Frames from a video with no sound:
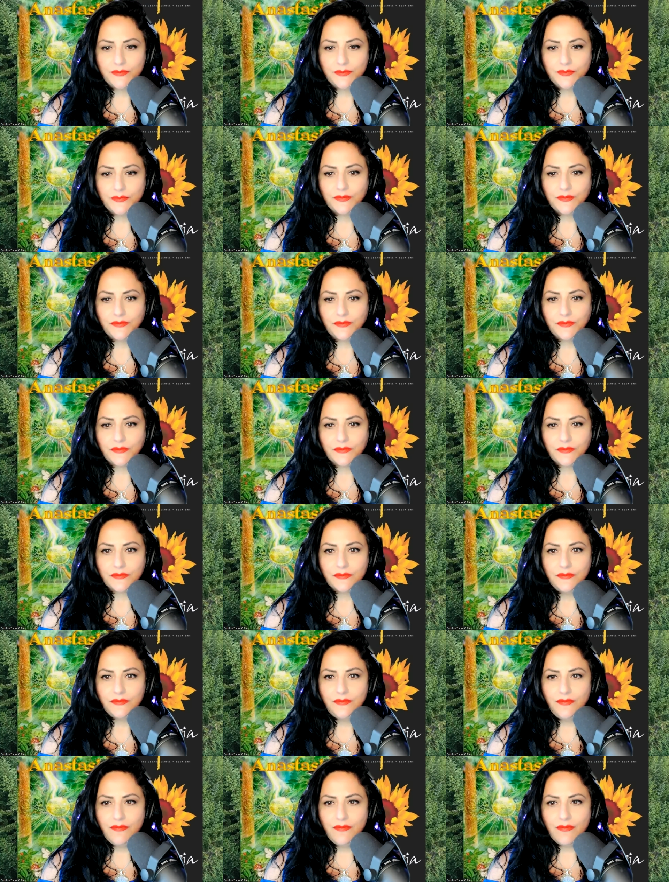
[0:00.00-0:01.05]

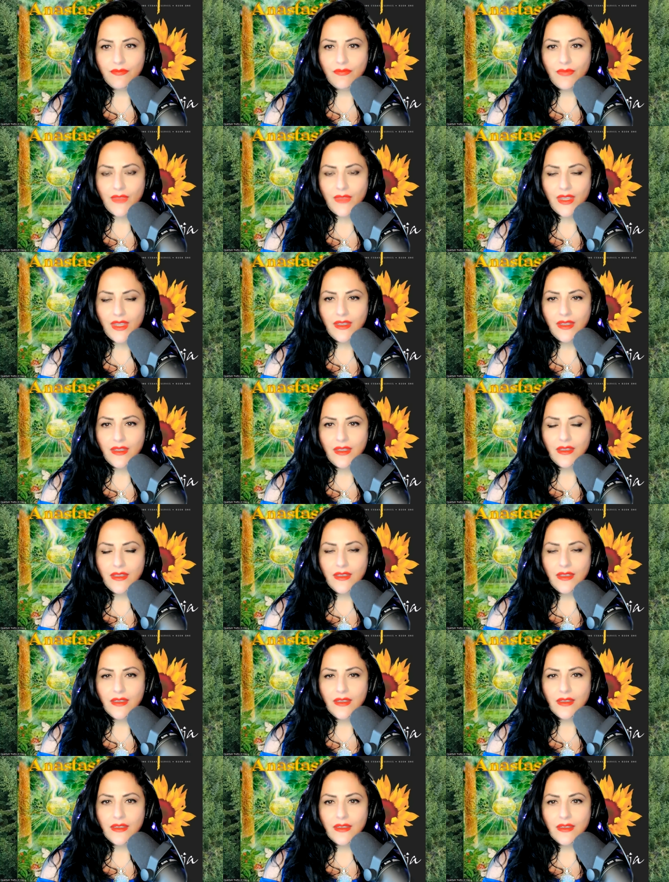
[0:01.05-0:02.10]

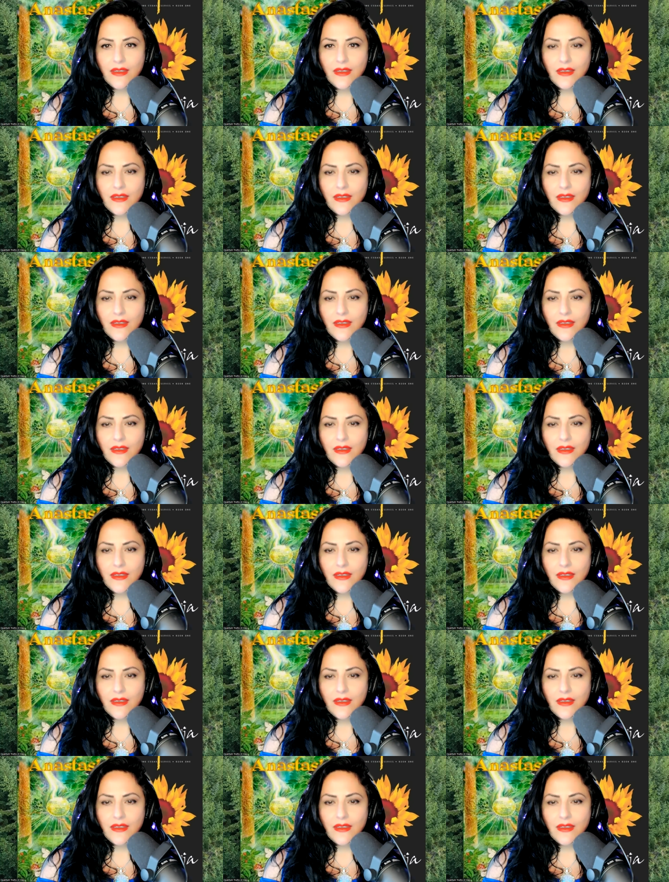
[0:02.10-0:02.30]
Nothing is said.